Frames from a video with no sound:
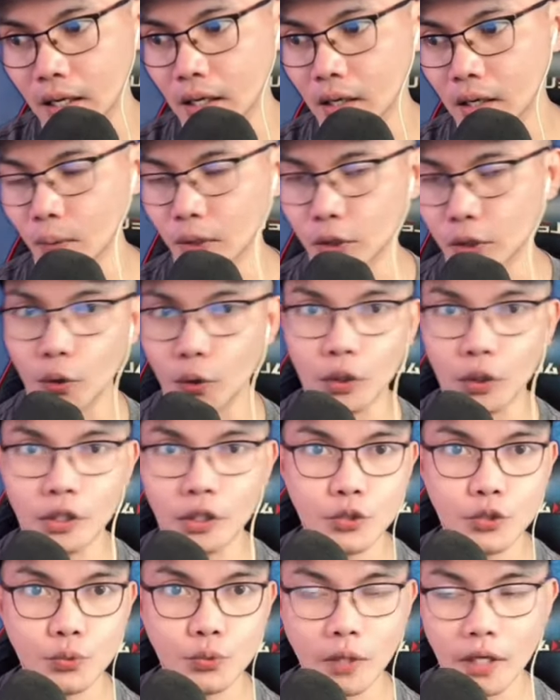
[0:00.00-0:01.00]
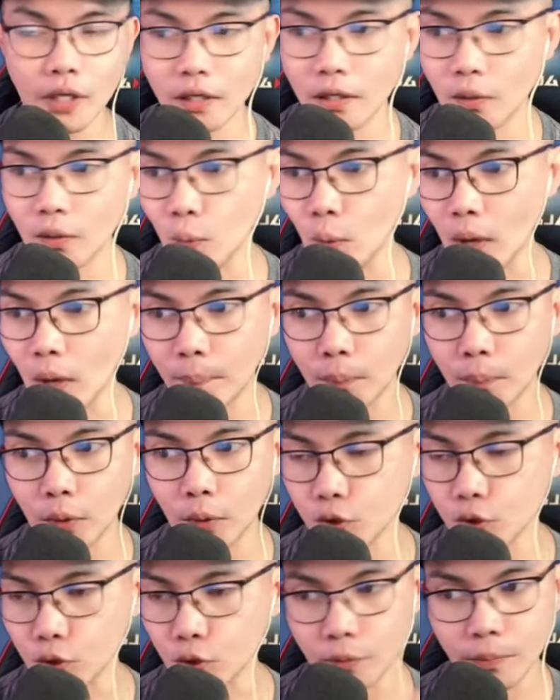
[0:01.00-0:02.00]
what do you call this one, weapons
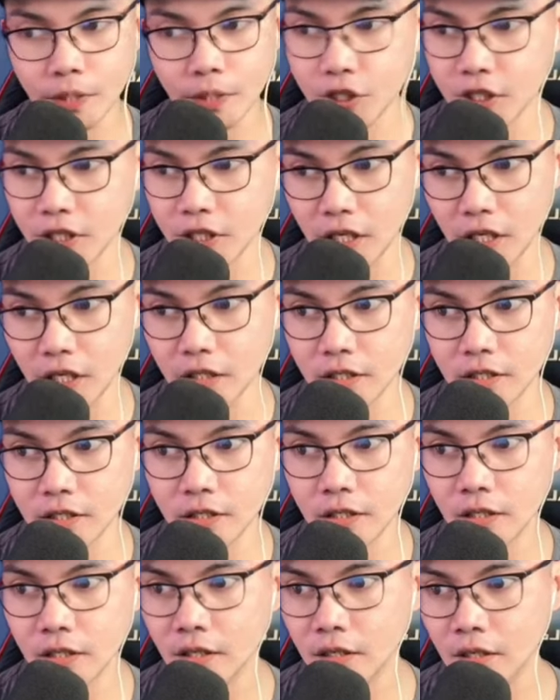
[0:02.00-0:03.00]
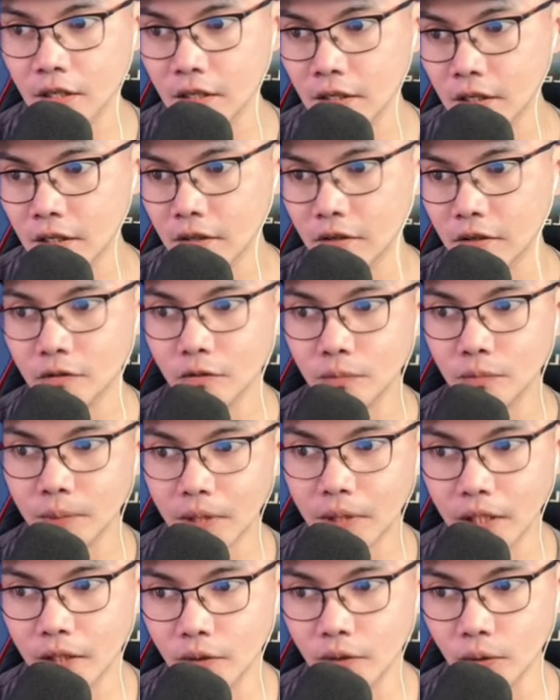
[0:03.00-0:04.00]
or machines. Oh
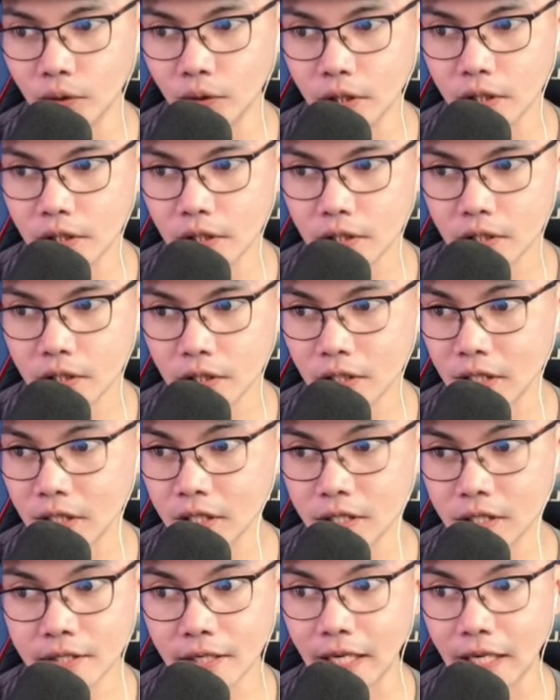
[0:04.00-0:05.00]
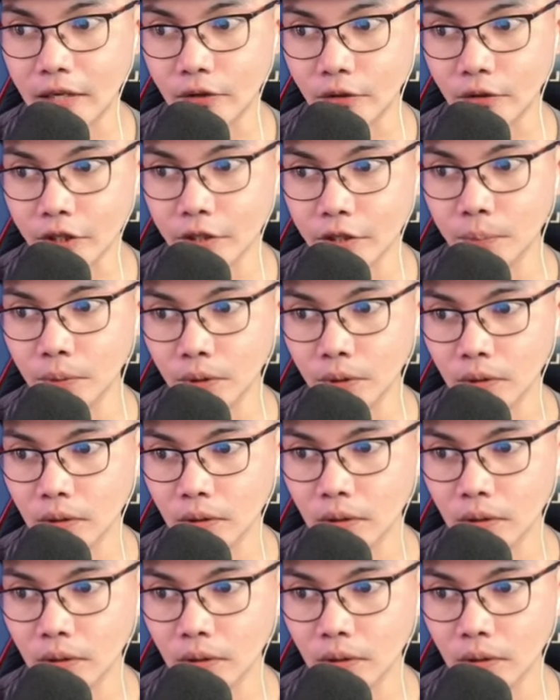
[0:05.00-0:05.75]
my goodness, this is incredible.